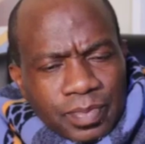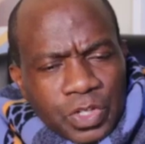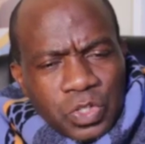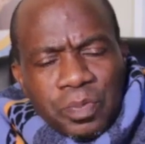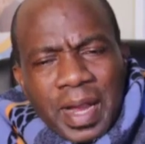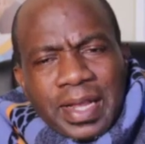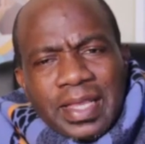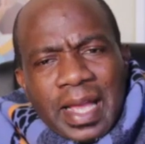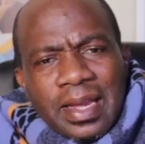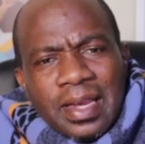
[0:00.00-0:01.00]
So back
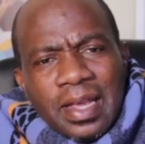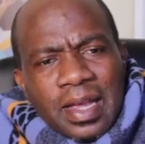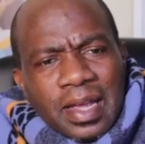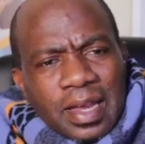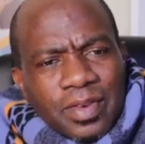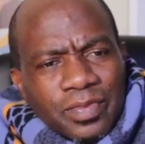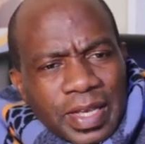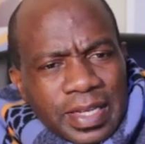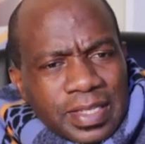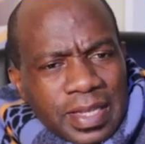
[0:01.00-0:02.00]
then, if
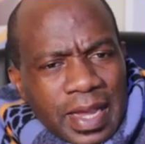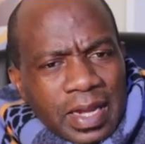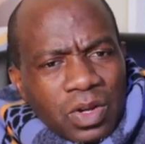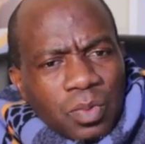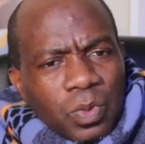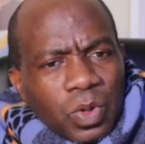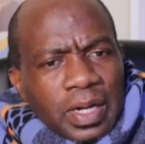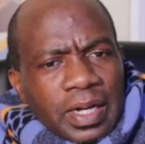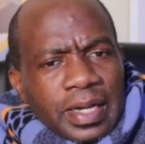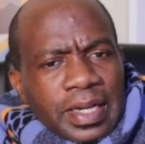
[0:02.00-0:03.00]
they say
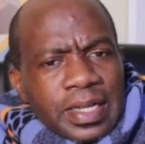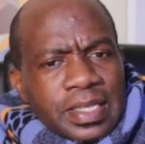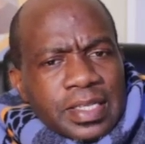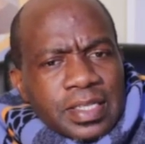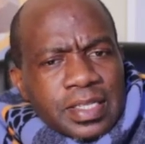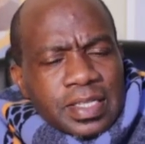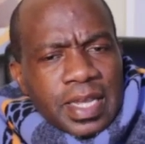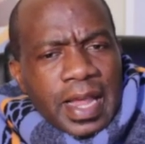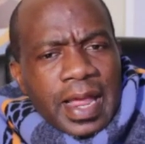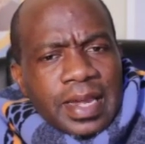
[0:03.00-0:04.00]
Lobola is
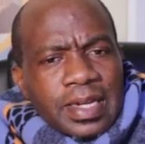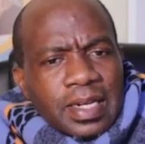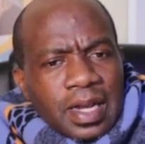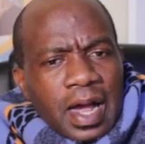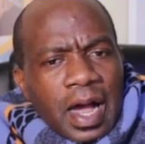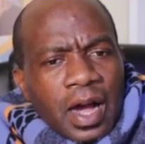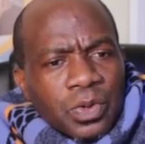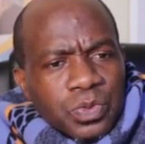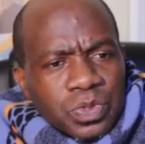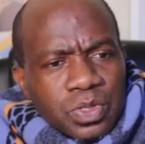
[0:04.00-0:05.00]
10
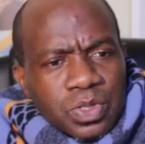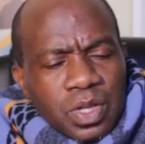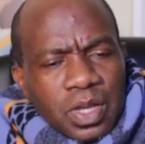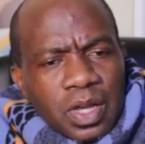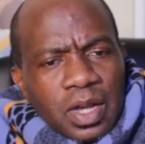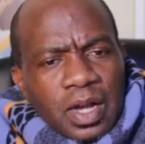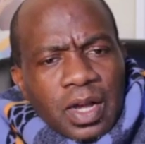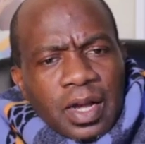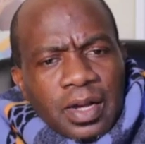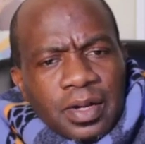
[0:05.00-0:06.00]
cows,
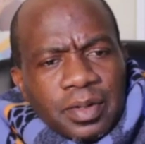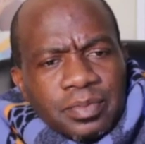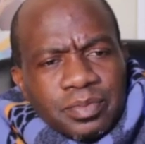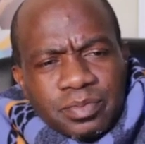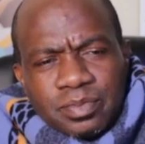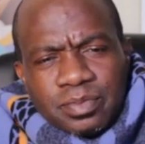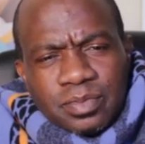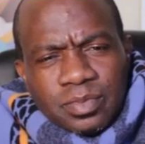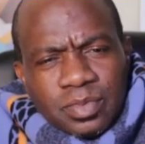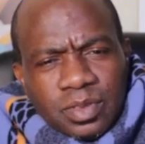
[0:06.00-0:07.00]

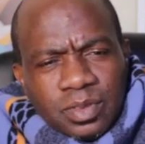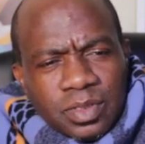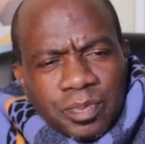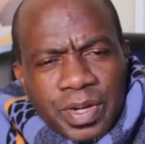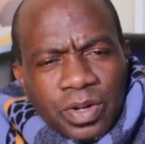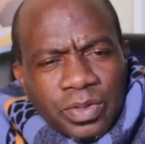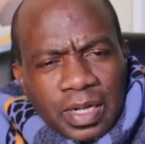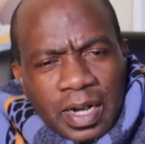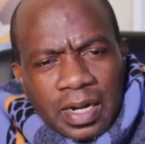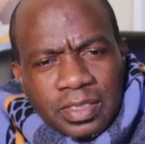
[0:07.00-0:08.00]
depending on
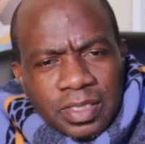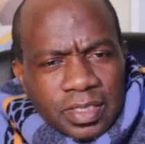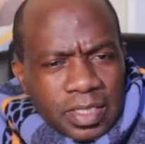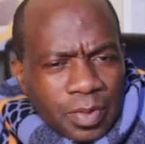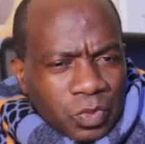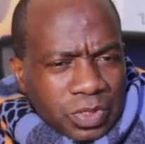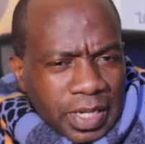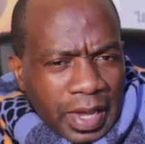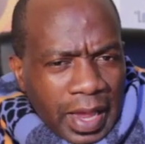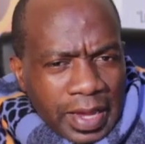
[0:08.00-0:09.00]
the culture, some will
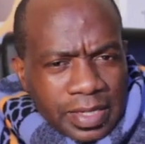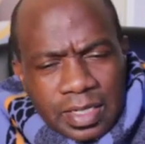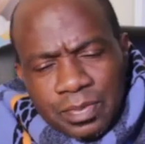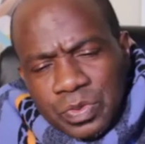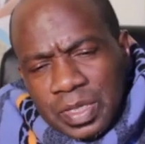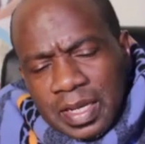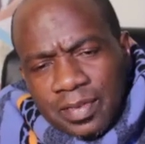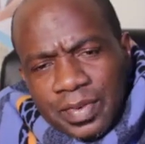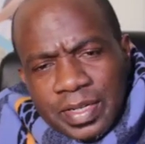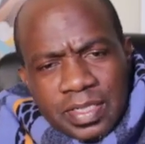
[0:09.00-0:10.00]
say 8 up to
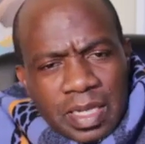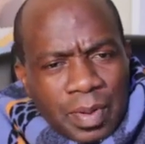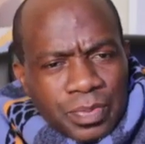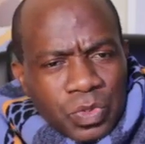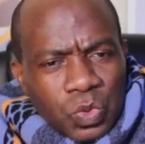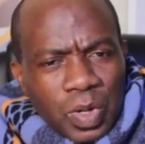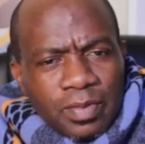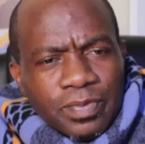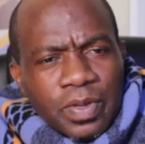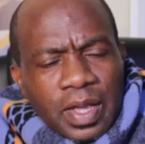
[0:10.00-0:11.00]
11, some up to 12,